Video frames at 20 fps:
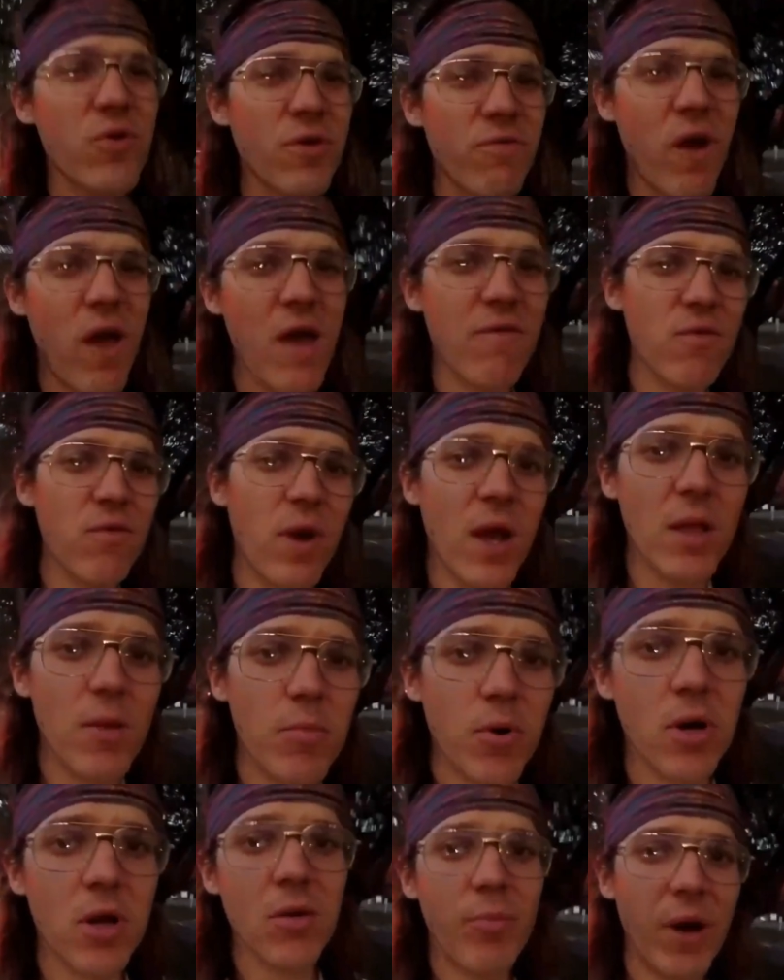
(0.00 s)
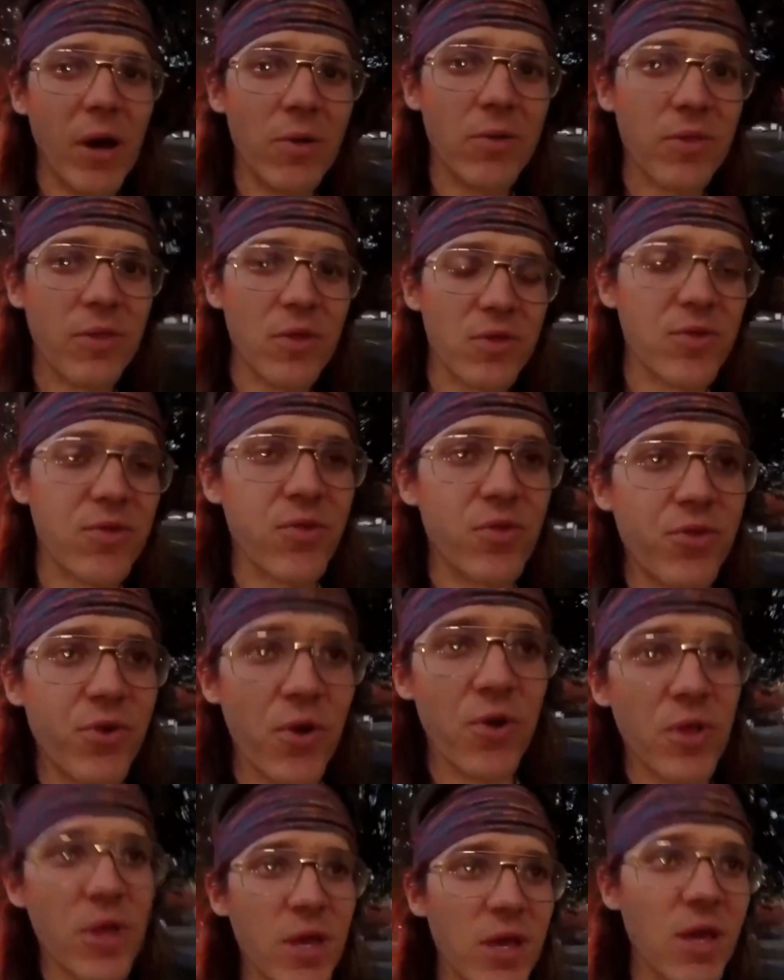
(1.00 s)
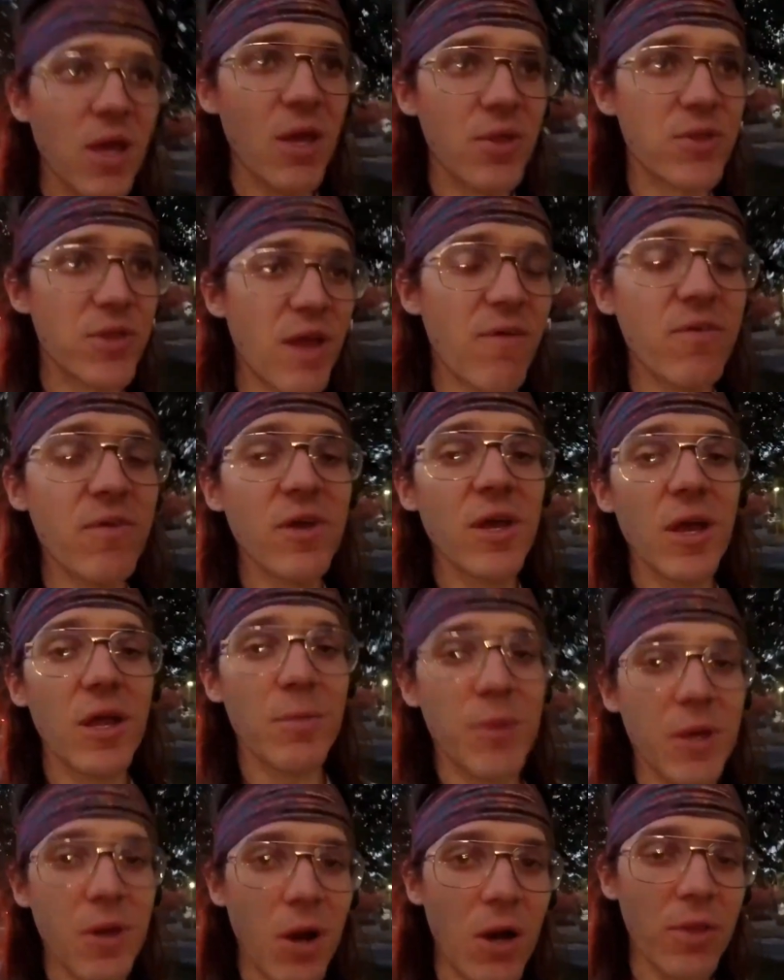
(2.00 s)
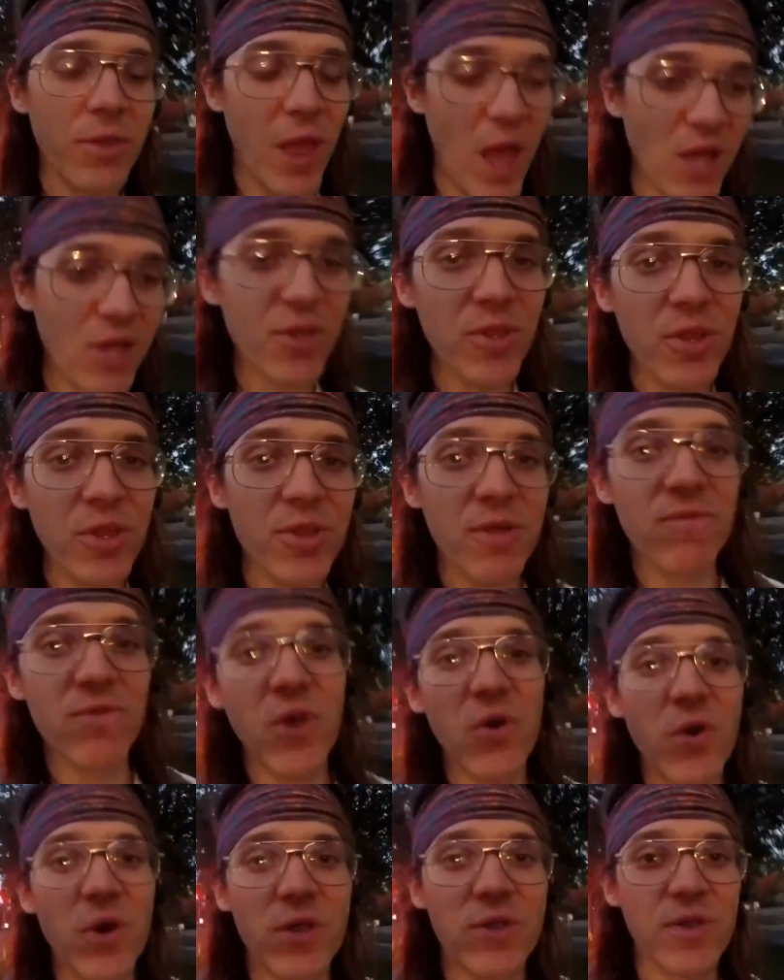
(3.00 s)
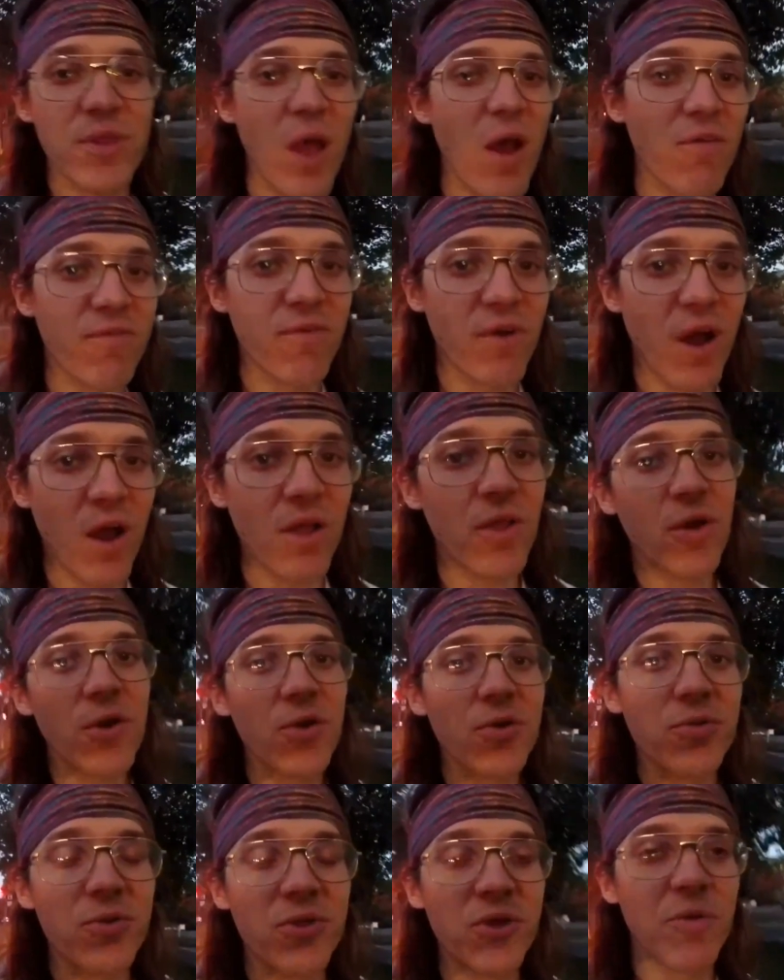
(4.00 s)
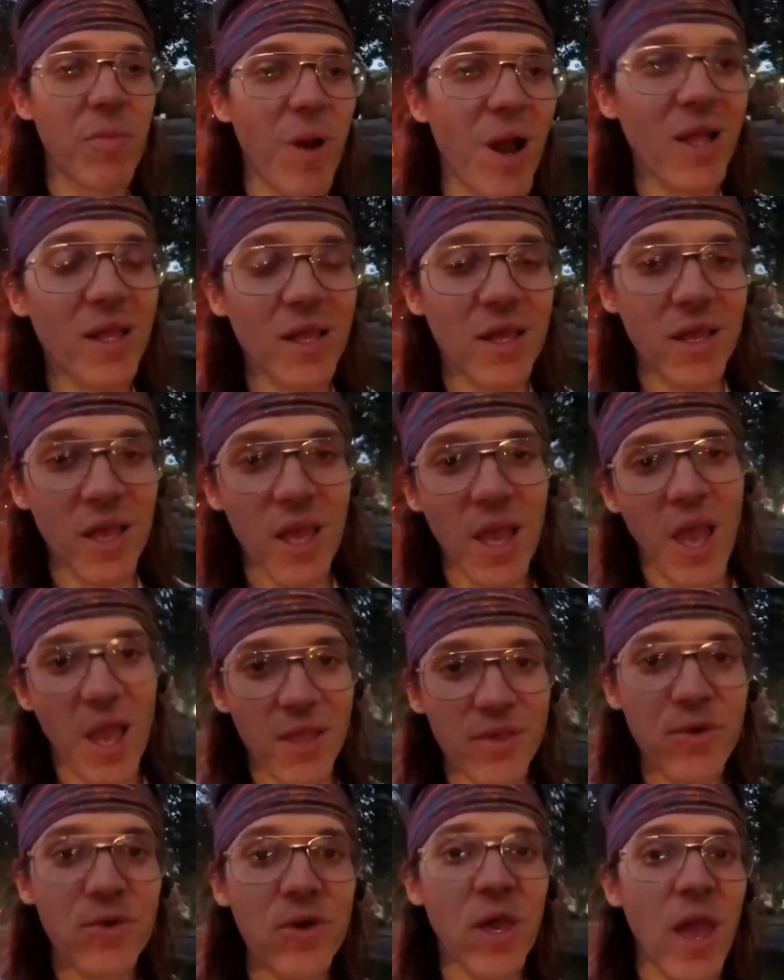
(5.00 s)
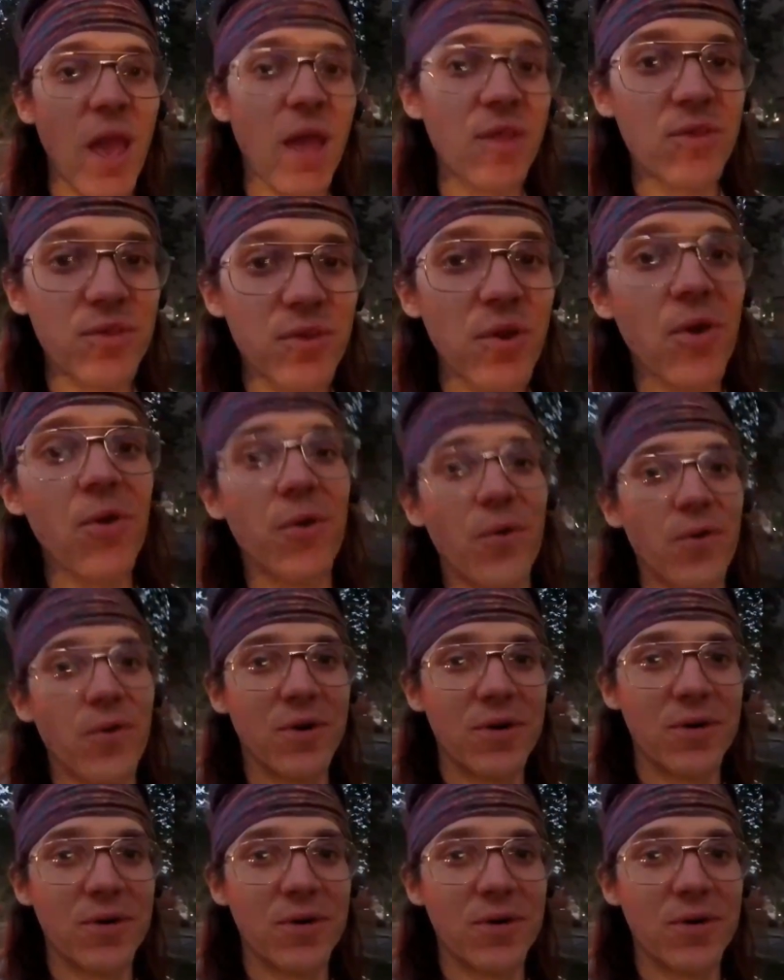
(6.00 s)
If I ever write a book about this journey, it's definitely going to be called The Excellence of Doing Stuff on Earth with Your Body, and you can too.